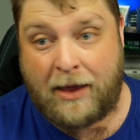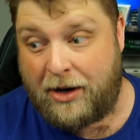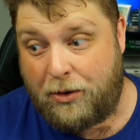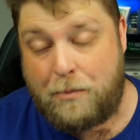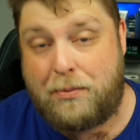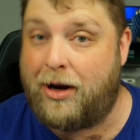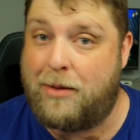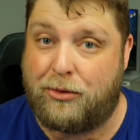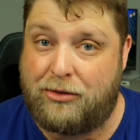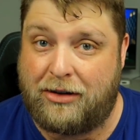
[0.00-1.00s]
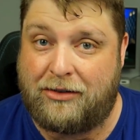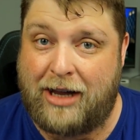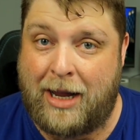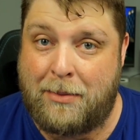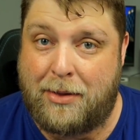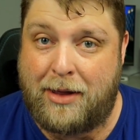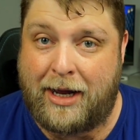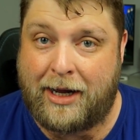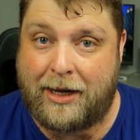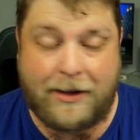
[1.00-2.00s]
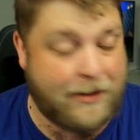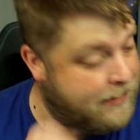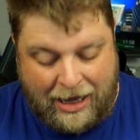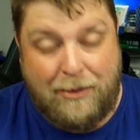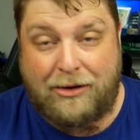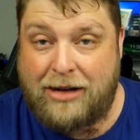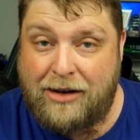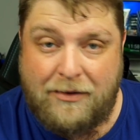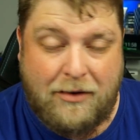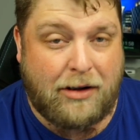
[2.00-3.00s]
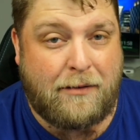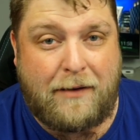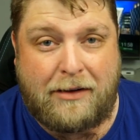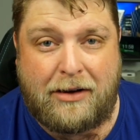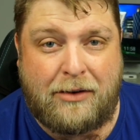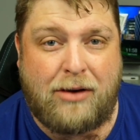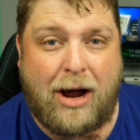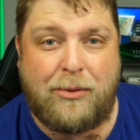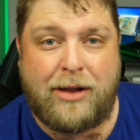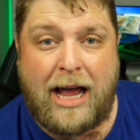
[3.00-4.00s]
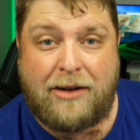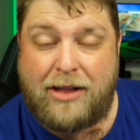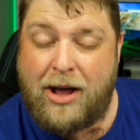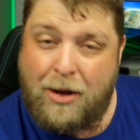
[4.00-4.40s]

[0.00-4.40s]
and they do pretty much the same thing. So like we said, you've got the fittings round the edge. They